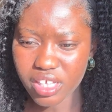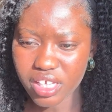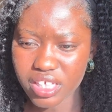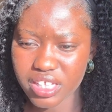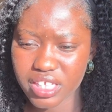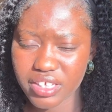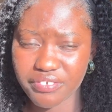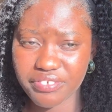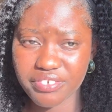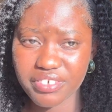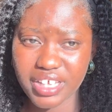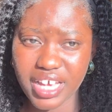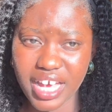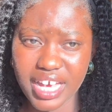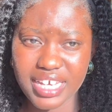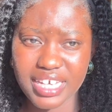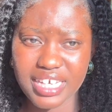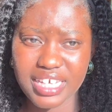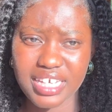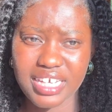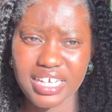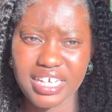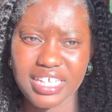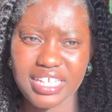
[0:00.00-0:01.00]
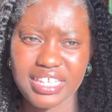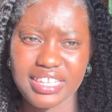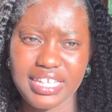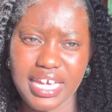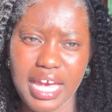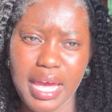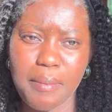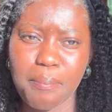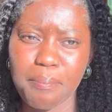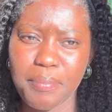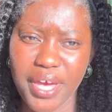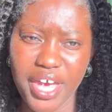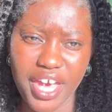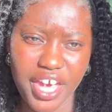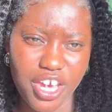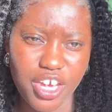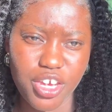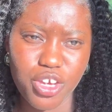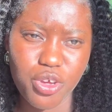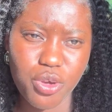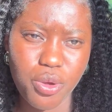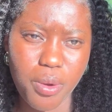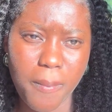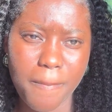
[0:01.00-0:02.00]
You feel like they pay
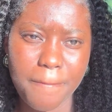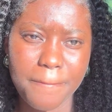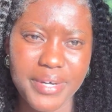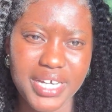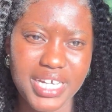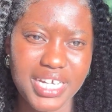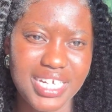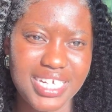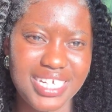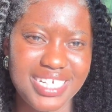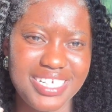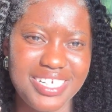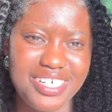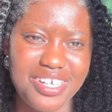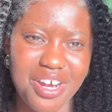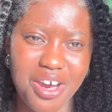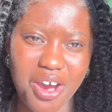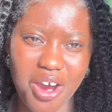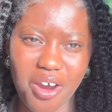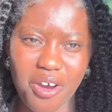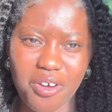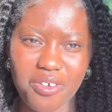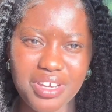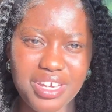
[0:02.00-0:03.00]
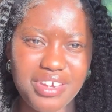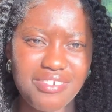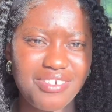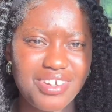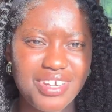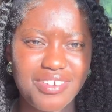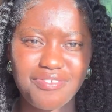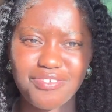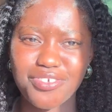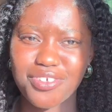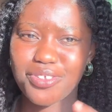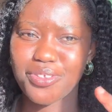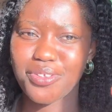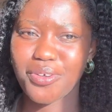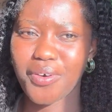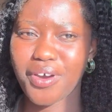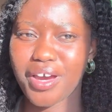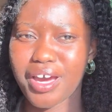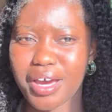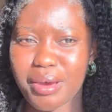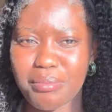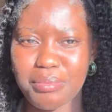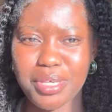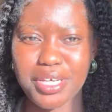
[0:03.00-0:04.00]
you, but no, even if you don't
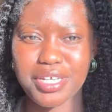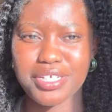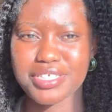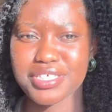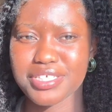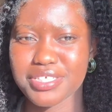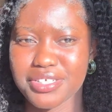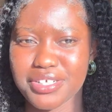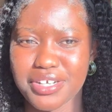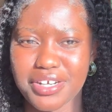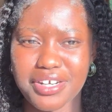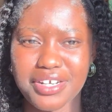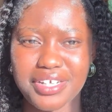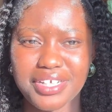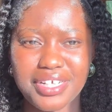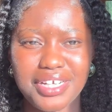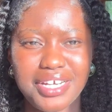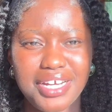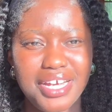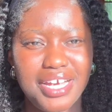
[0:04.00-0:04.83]
come here, sir,